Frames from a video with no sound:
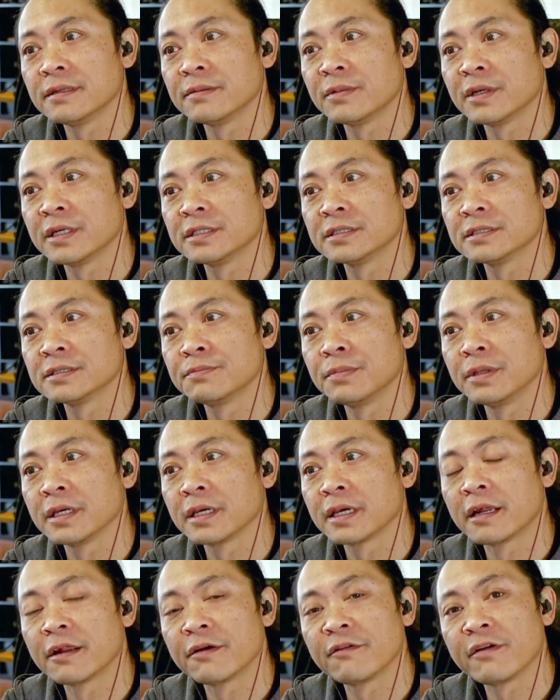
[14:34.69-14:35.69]
I might just
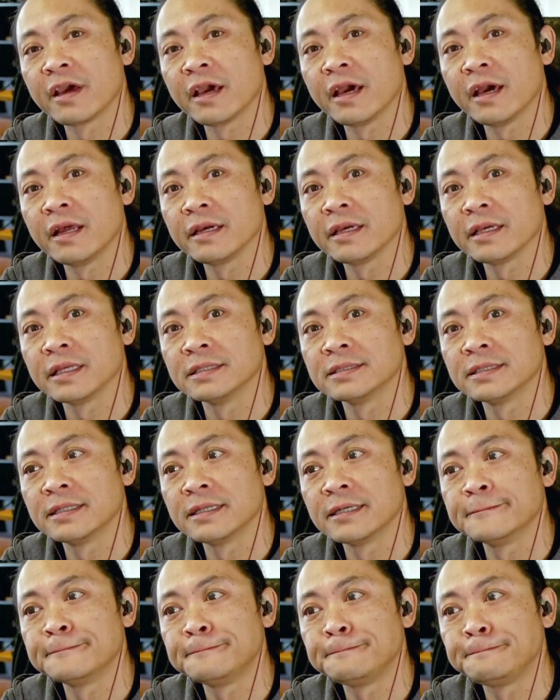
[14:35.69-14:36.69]
pick out of a hat again
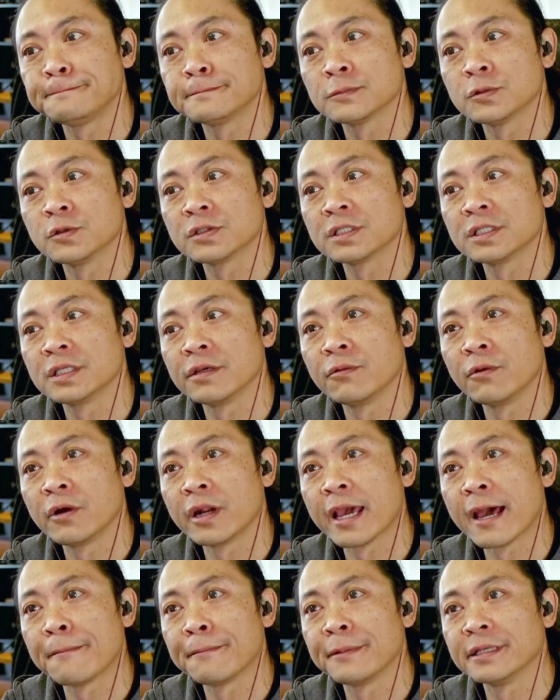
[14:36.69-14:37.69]
today. We'll see what
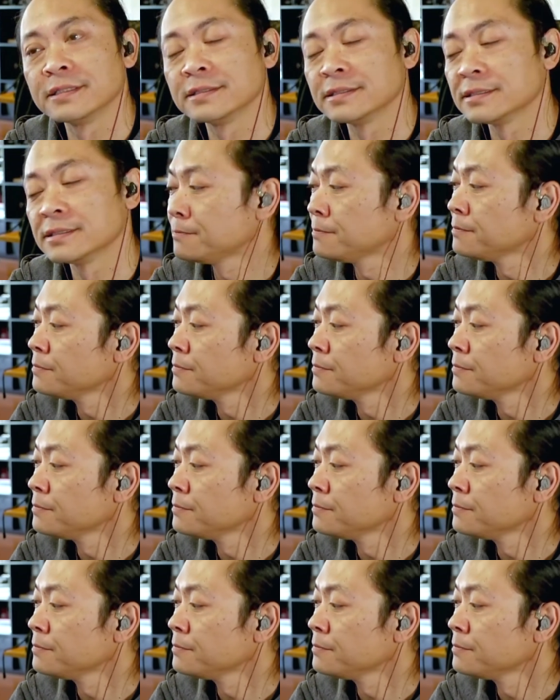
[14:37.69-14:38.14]
happens.